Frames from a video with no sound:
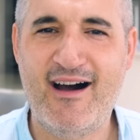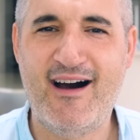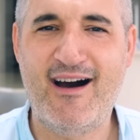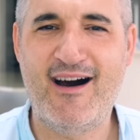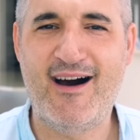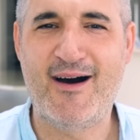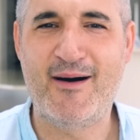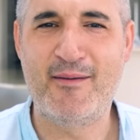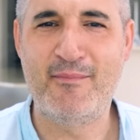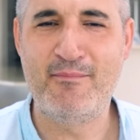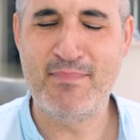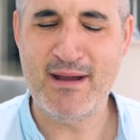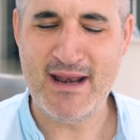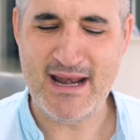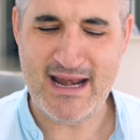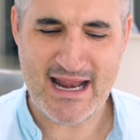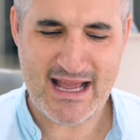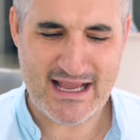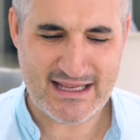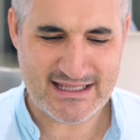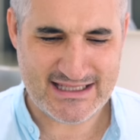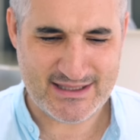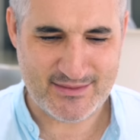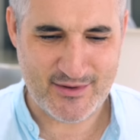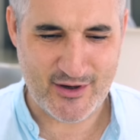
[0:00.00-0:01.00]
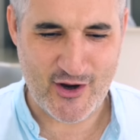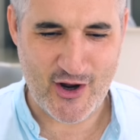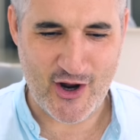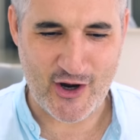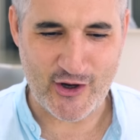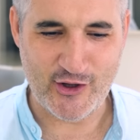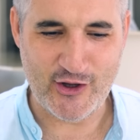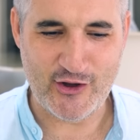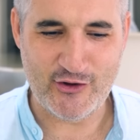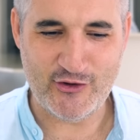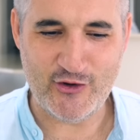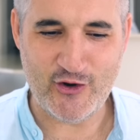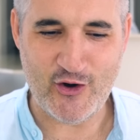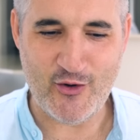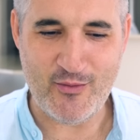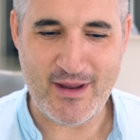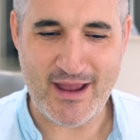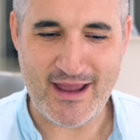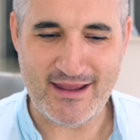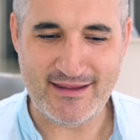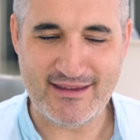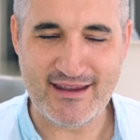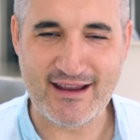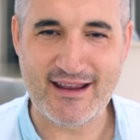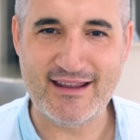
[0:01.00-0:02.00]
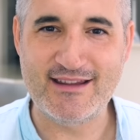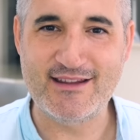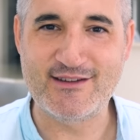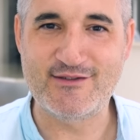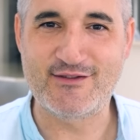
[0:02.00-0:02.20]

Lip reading: Ah, bellissimo, Gordon. You're so romantic in